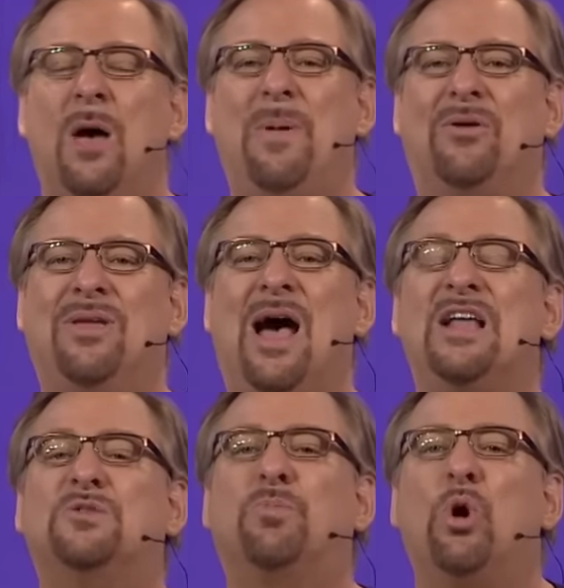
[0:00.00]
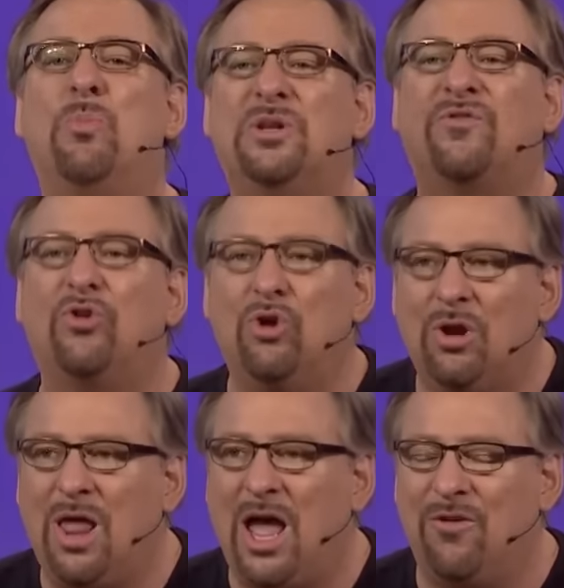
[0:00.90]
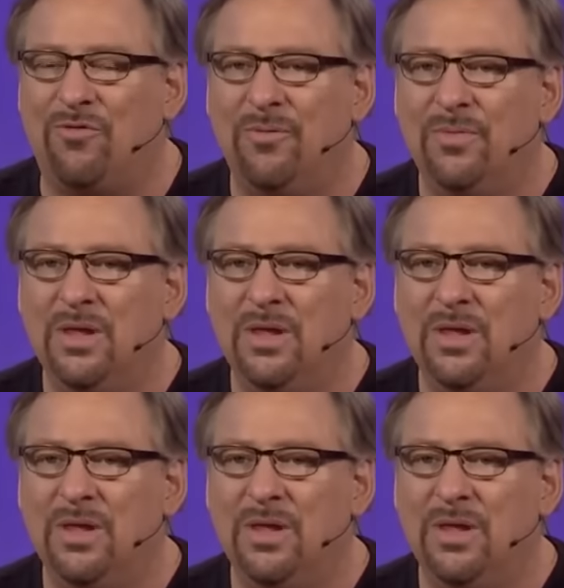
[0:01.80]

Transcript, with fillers: about God's purpose for your life.